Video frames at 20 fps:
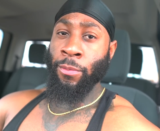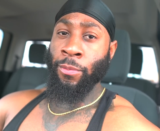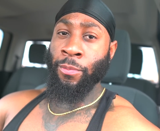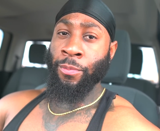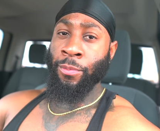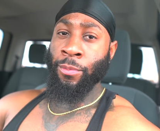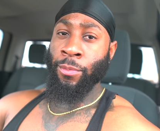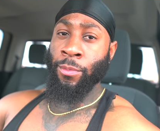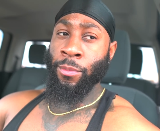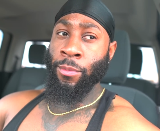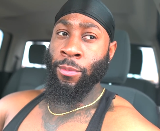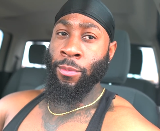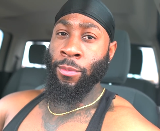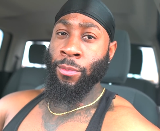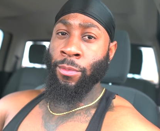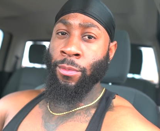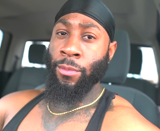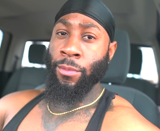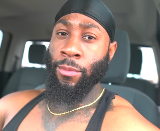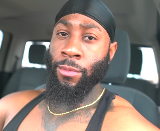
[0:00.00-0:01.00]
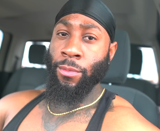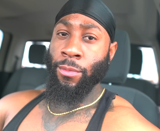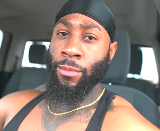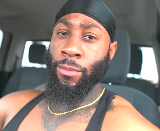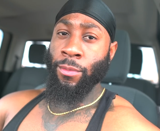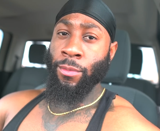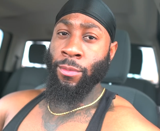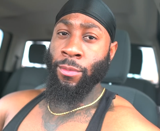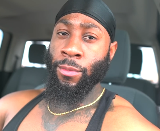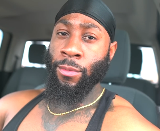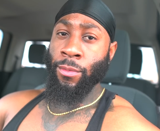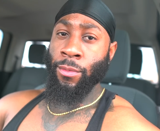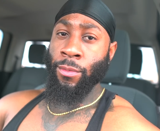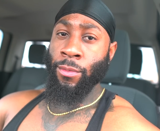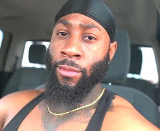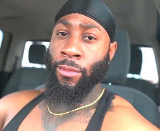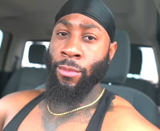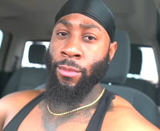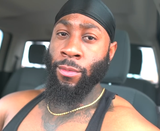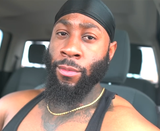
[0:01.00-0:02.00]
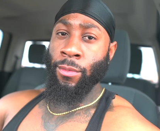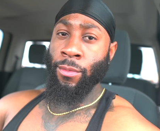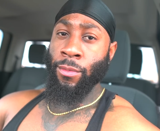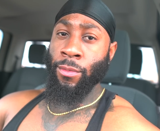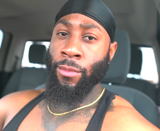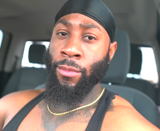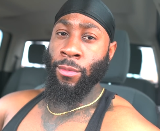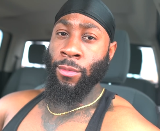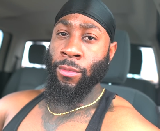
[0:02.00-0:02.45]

[no speech]